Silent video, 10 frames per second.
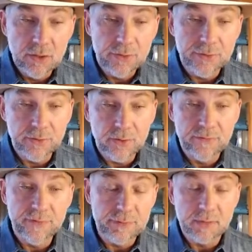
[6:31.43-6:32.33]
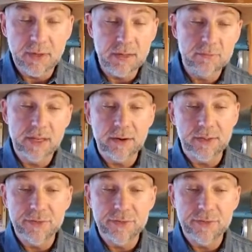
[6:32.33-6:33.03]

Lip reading: third from the bottom there, at